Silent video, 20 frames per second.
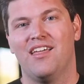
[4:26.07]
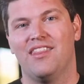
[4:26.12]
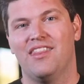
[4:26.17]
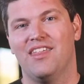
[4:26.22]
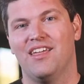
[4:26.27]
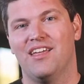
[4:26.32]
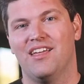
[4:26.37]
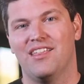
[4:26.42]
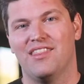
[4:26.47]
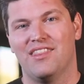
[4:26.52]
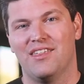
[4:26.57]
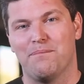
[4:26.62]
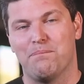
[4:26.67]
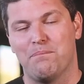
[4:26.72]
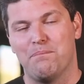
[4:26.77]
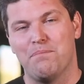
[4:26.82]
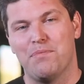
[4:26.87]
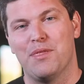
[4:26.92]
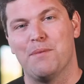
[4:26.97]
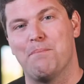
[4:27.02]
the, the,
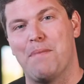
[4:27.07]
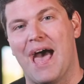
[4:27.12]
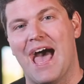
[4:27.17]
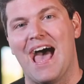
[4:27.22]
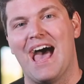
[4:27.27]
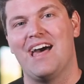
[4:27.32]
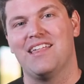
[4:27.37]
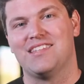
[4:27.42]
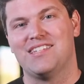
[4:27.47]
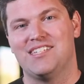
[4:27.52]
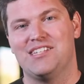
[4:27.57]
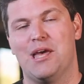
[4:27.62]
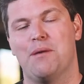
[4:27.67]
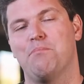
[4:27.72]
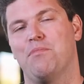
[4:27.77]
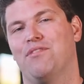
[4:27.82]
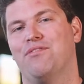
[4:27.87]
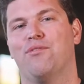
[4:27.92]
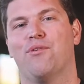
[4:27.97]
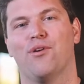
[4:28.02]
the path
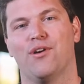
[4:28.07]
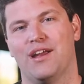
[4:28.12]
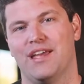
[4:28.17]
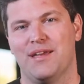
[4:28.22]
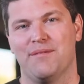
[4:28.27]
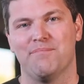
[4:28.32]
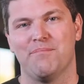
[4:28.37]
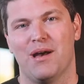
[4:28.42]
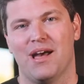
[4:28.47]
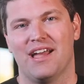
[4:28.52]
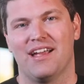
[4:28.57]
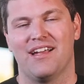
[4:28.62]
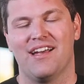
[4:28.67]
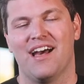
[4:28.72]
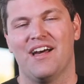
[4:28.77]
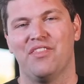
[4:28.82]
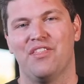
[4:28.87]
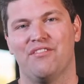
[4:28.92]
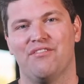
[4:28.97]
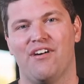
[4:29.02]
set before him by
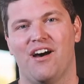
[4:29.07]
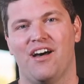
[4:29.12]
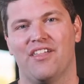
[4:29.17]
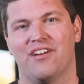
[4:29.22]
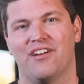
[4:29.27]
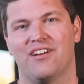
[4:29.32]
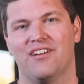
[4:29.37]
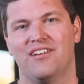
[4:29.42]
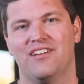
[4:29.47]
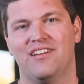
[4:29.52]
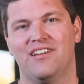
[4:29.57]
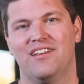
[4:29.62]
God the Father.